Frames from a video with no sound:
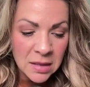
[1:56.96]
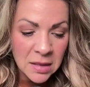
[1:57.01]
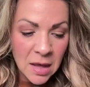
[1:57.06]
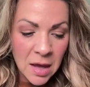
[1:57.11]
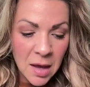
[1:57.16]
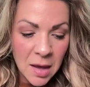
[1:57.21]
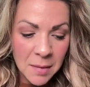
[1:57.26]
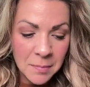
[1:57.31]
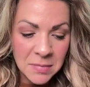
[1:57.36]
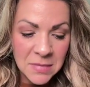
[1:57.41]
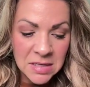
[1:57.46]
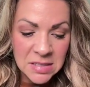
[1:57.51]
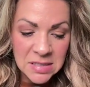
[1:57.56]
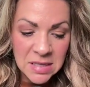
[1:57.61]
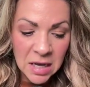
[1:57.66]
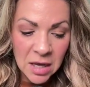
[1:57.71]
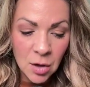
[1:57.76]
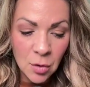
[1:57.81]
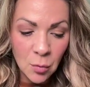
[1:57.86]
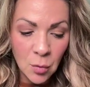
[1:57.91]
The
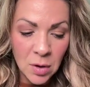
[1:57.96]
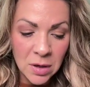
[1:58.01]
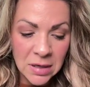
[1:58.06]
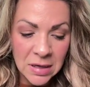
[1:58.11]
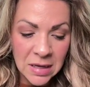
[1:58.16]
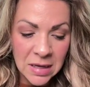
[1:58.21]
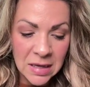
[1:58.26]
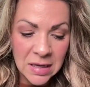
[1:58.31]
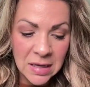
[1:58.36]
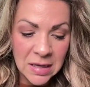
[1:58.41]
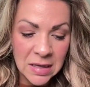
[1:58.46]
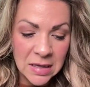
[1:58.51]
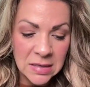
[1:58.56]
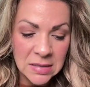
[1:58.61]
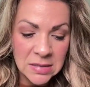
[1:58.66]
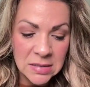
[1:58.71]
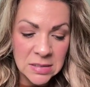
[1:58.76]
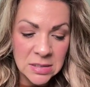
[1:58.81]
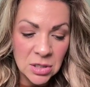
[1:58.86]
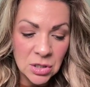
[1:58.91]
second one
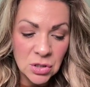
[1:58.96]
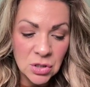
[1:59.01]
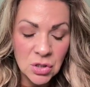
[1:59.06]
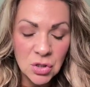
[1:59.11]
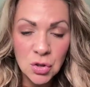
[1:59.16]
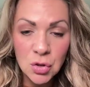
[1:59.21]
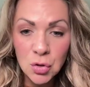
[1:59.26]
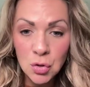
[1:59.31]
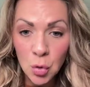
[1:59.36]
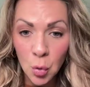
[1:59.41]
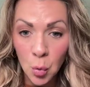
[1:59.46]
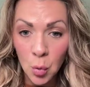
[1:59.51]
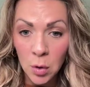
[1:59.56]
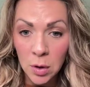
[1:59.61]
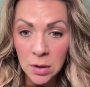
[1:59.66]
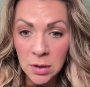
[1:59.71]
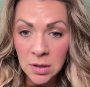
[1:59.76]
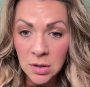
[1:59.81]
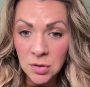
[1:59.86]
is stored.